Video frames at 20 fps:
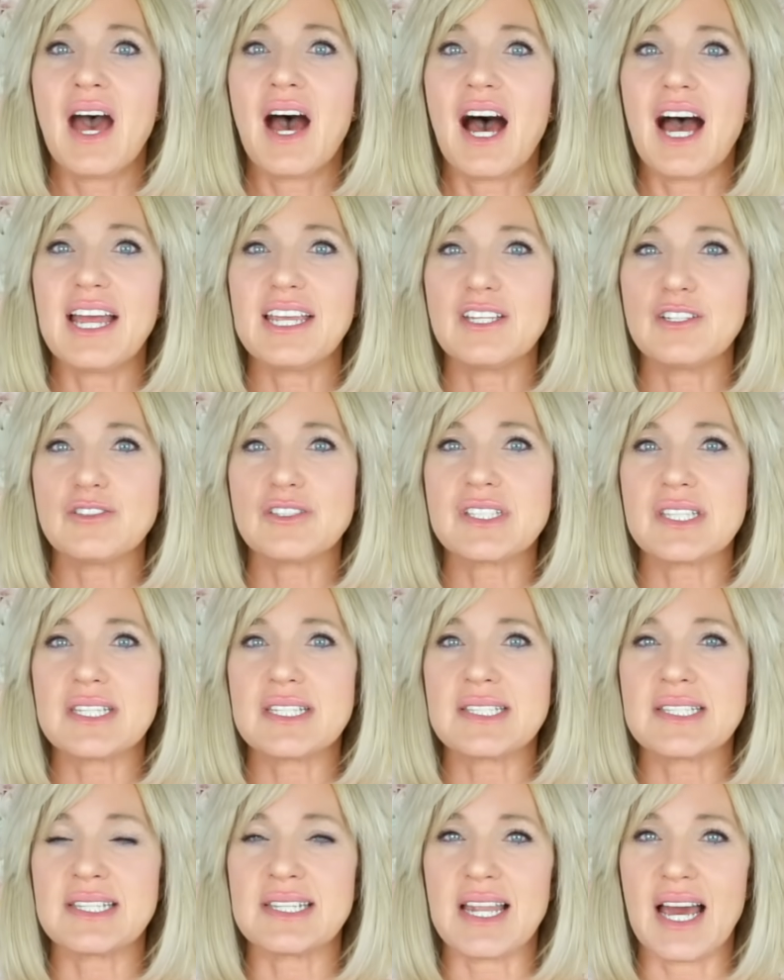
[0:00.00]
I use
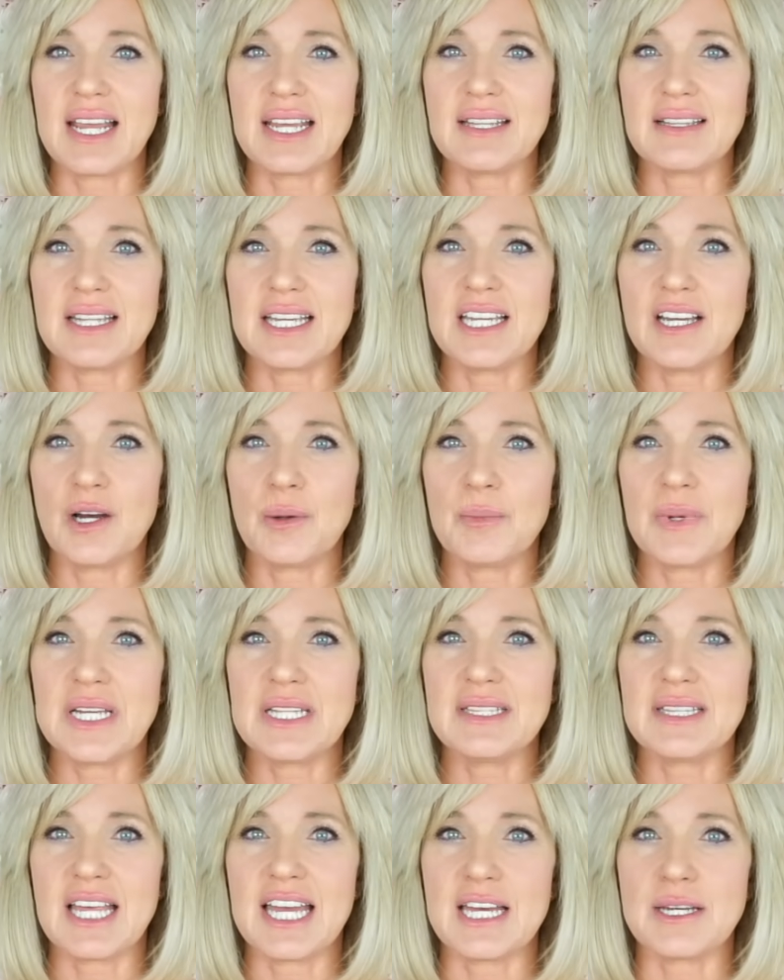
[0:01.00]
this nightly on my
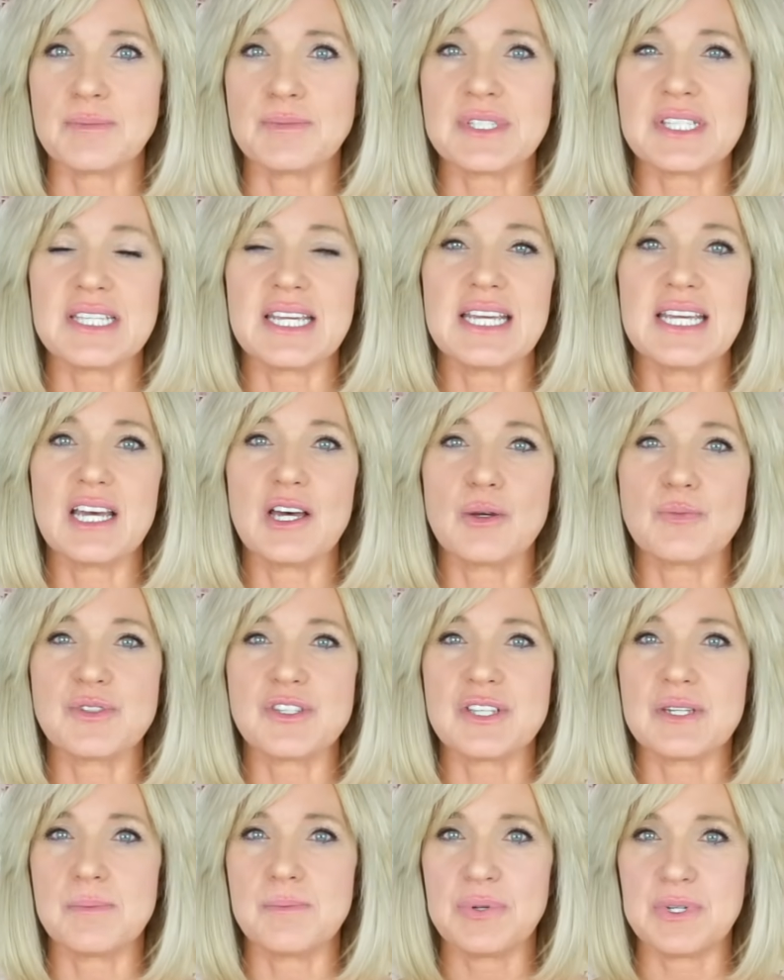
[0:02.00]
lips. It
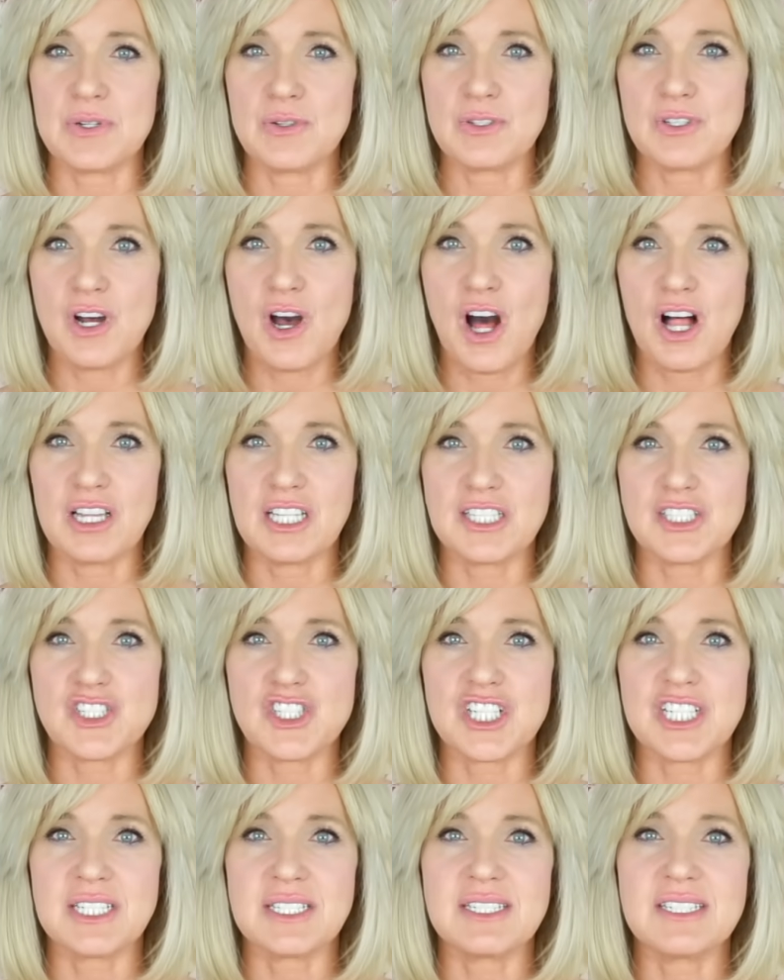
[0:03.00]
helps to build
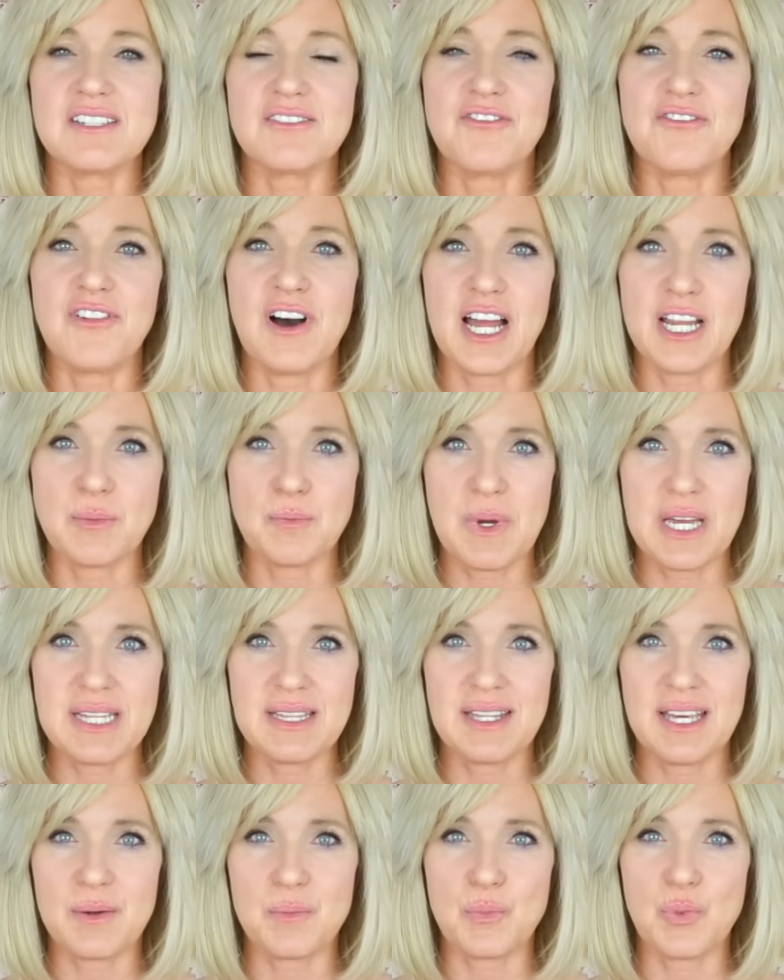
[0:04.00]
collagen, define my
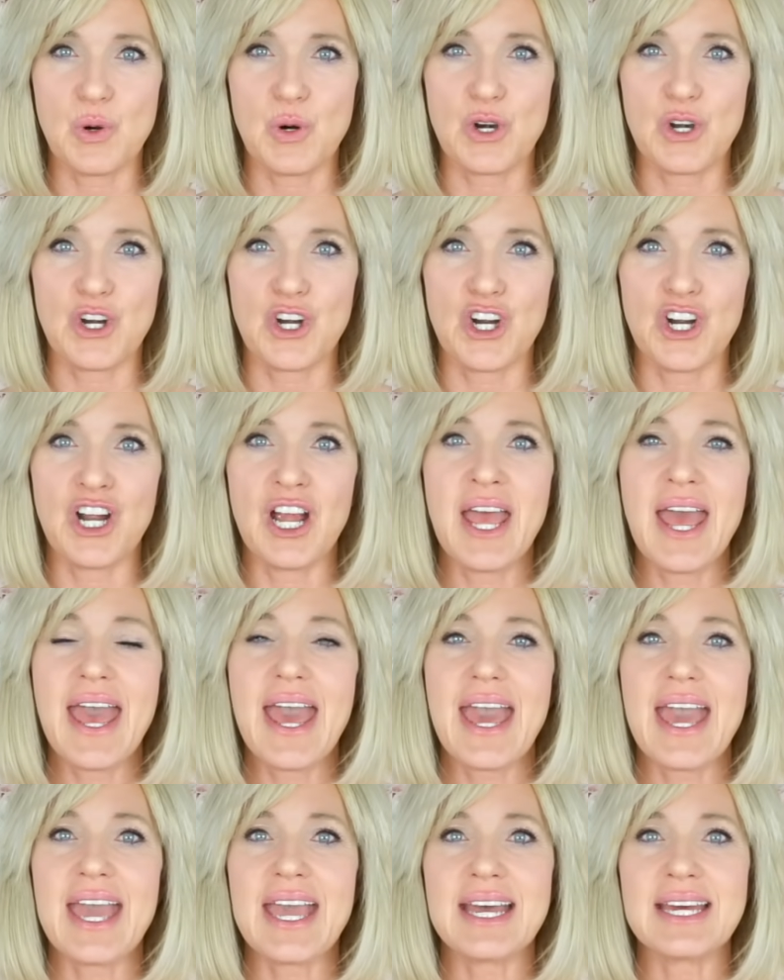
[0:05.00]
lip border,
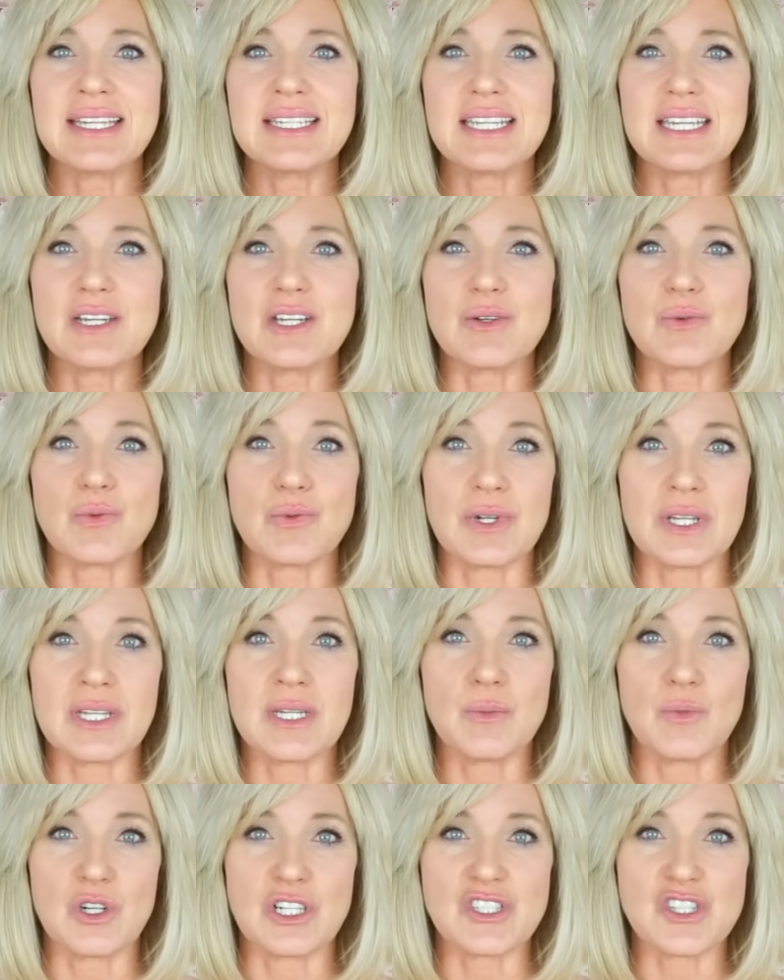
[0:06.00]
and it
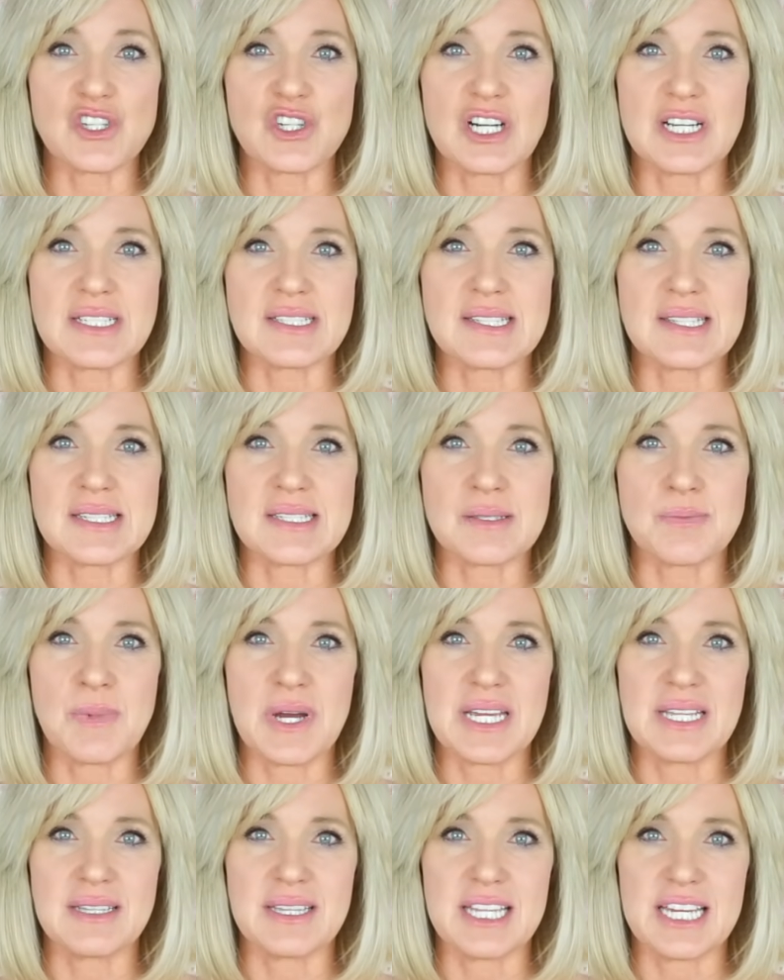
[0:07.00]
really moisturizes
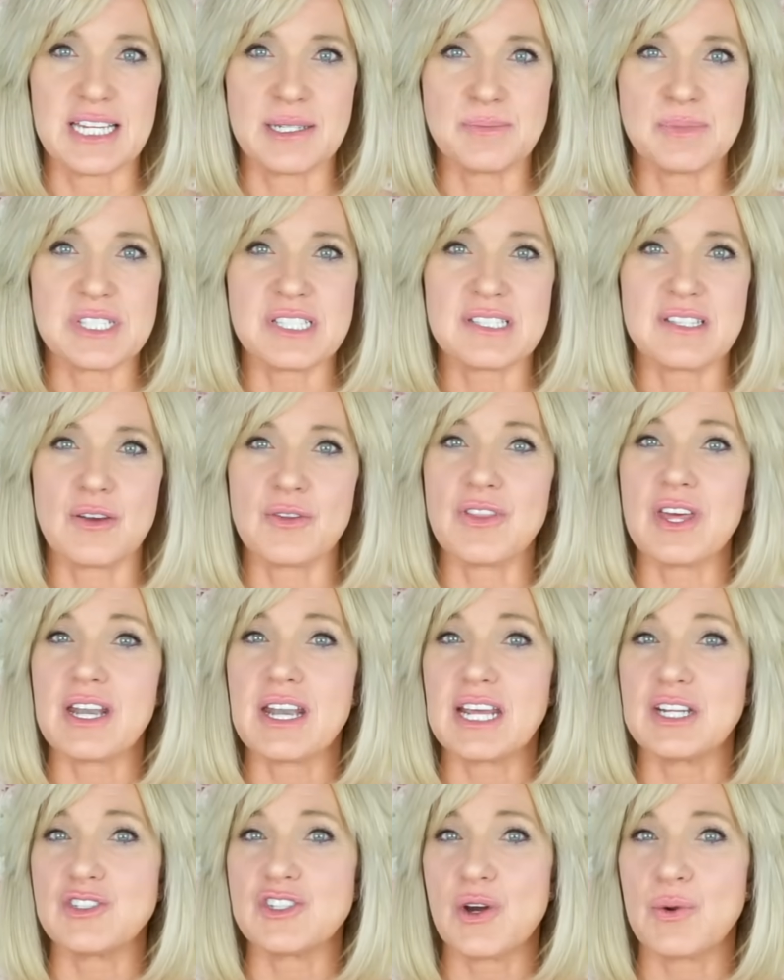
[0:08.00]
my lips so that
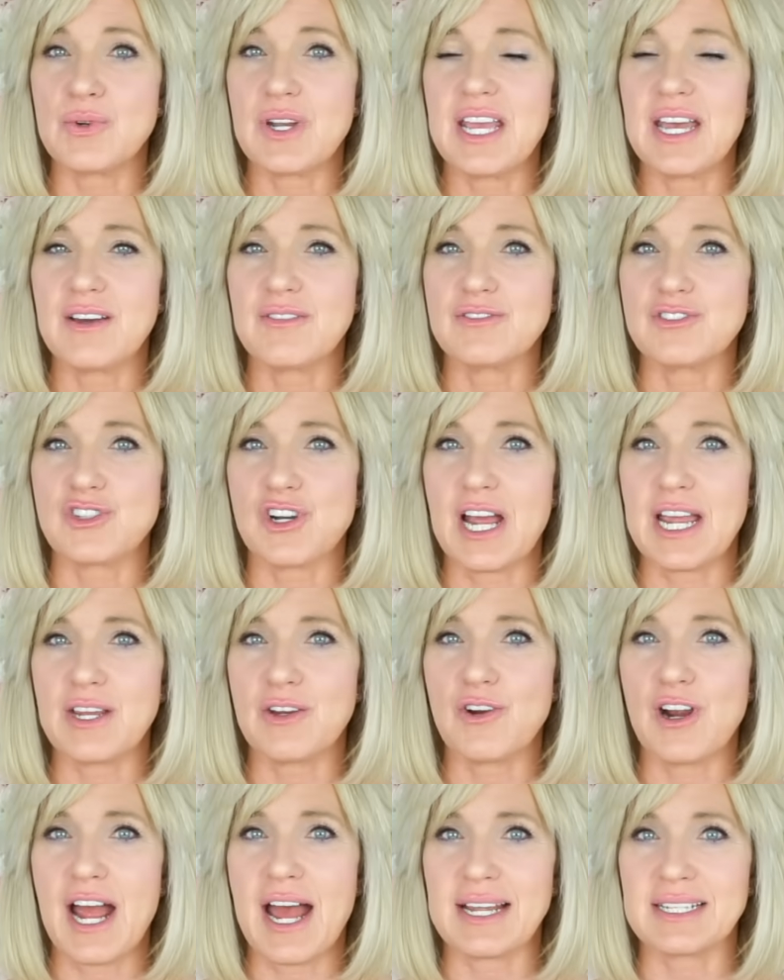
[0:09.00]
I don't have dry,
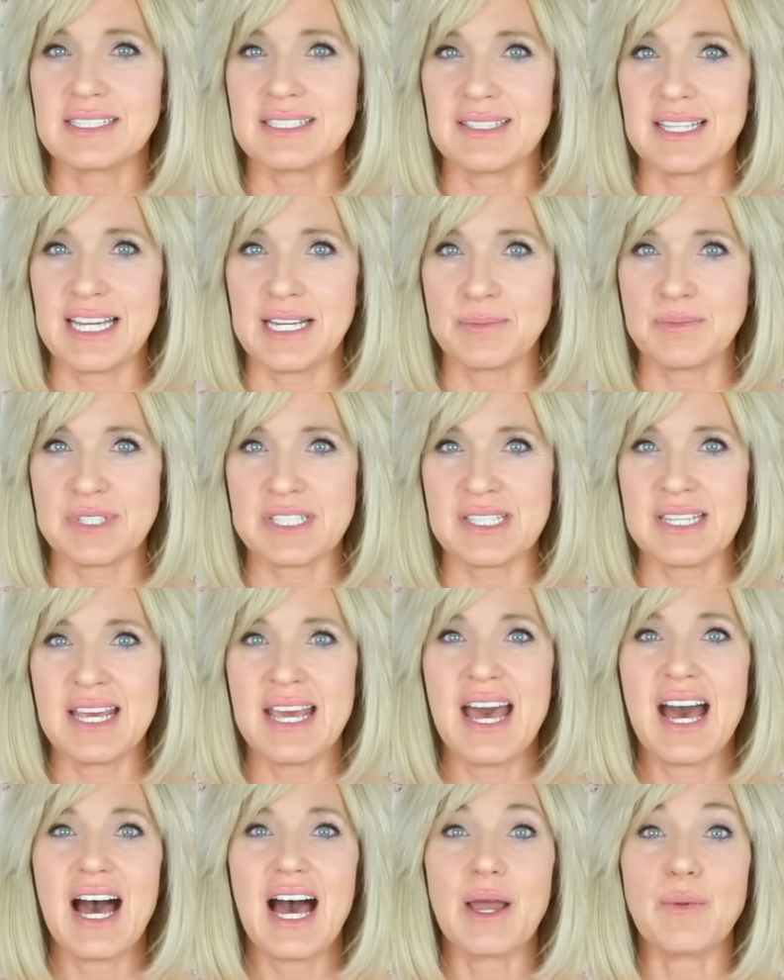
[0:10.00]
cracked lips.
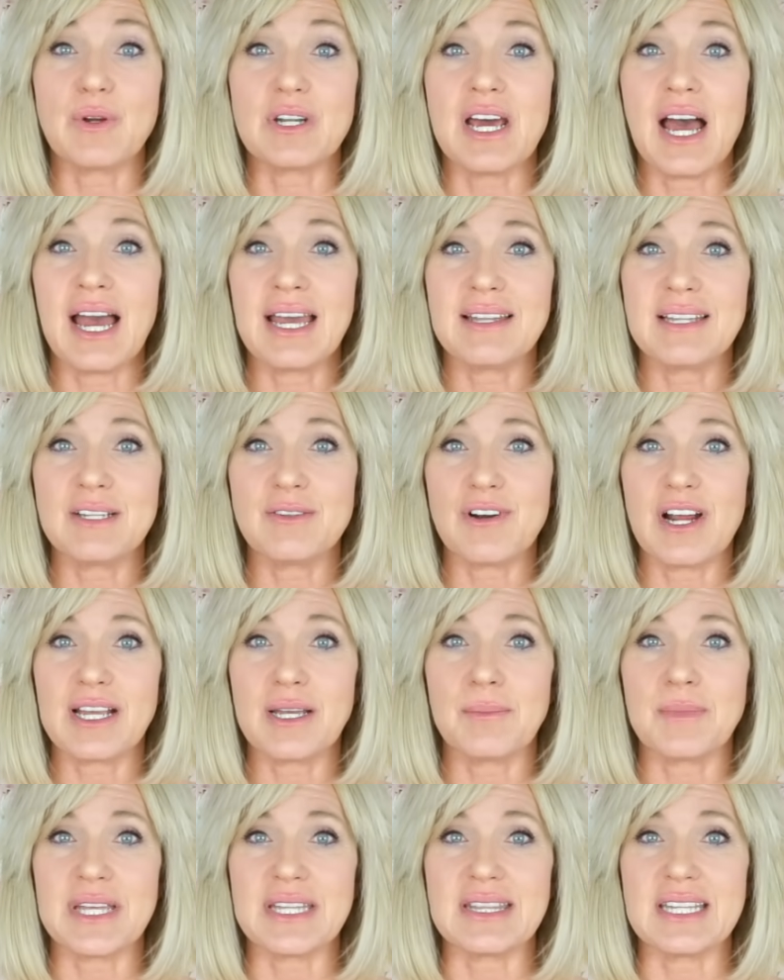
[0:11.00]
I would highly
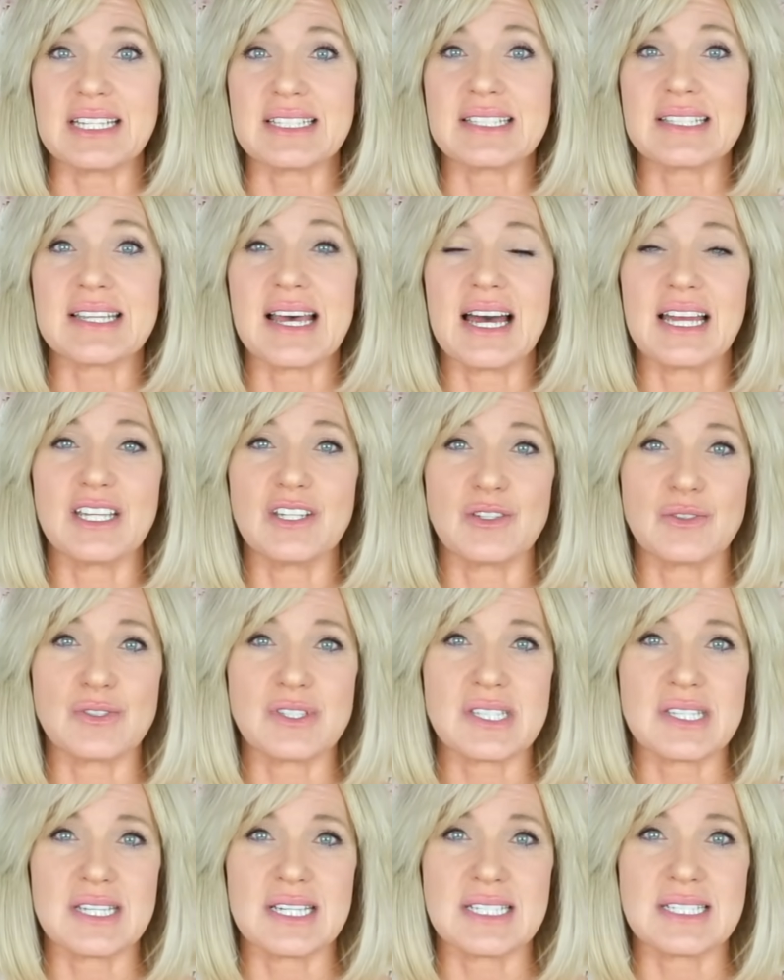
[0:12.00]
recommend this. I
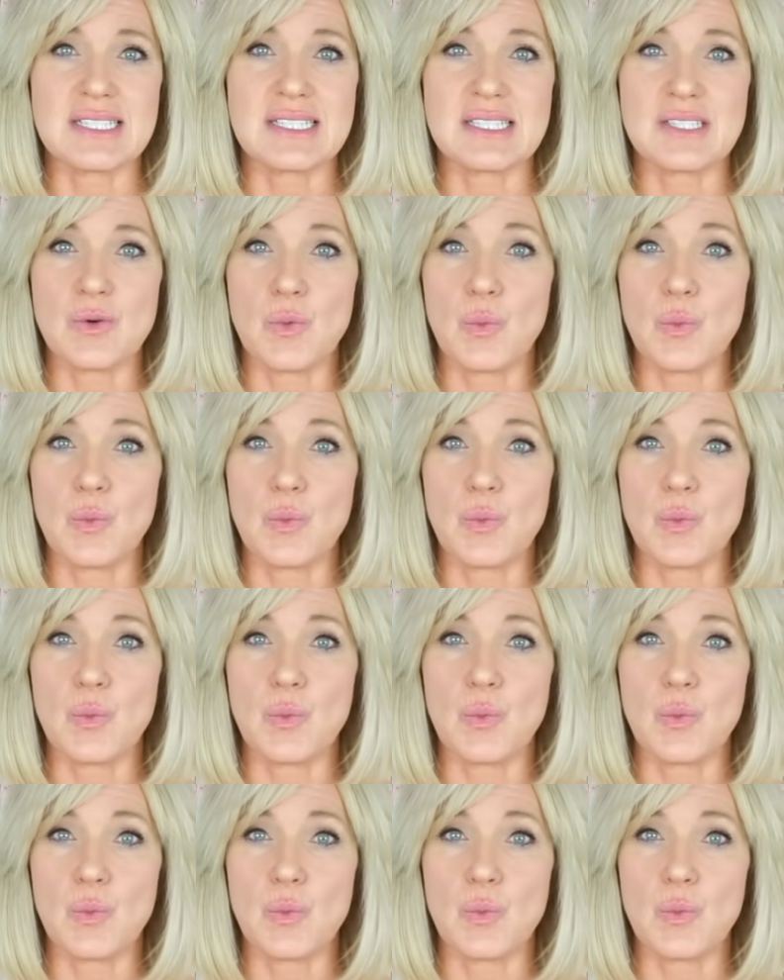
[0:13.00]
use this